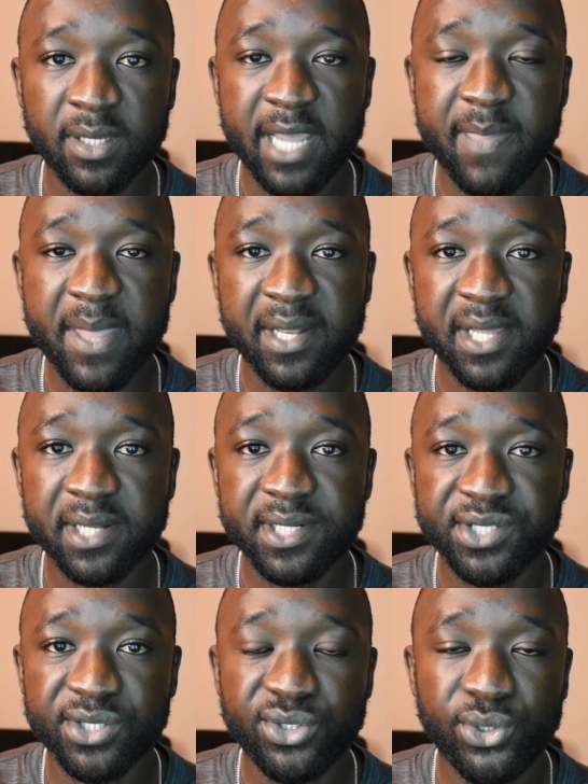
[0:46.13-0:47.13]
And then in
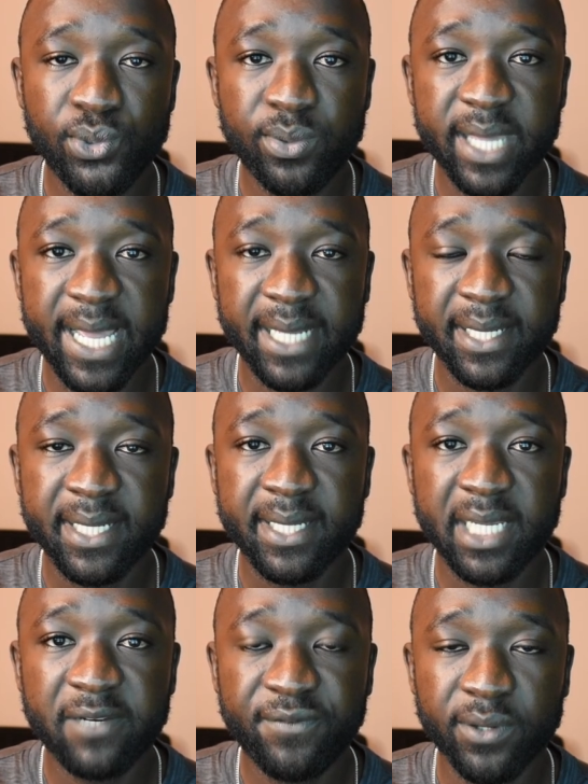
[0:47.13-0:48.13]
addition to that,
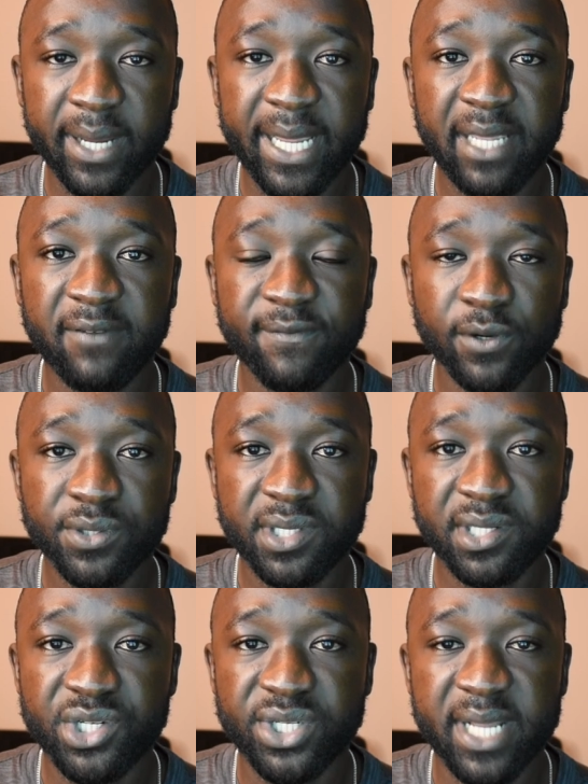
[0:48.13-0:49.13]
if you're a first
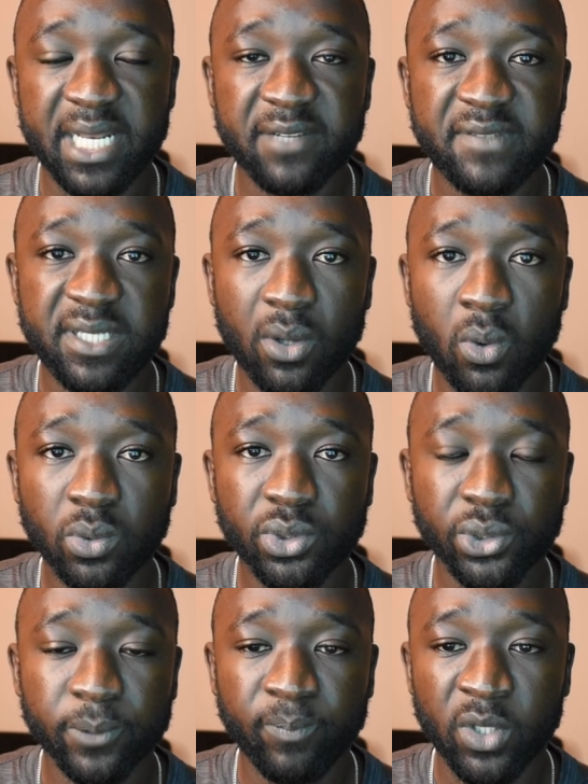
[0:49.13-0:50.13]
edition N F T
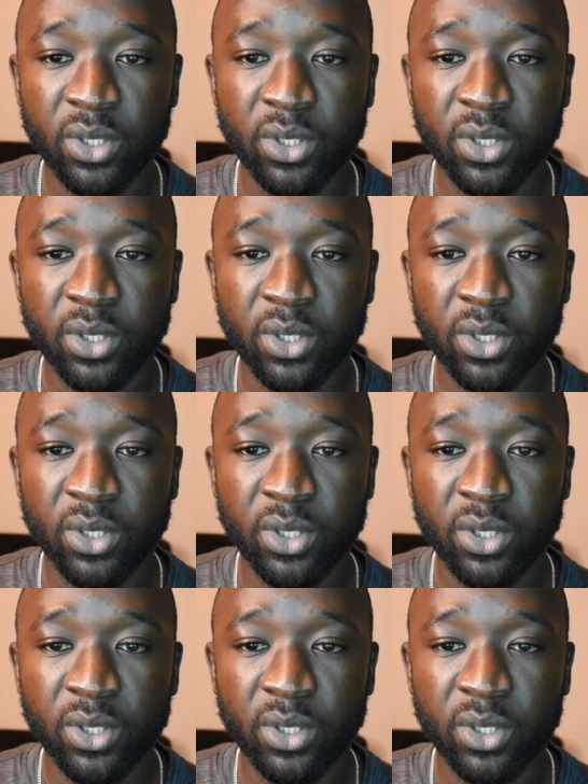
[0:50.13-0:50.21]
holder,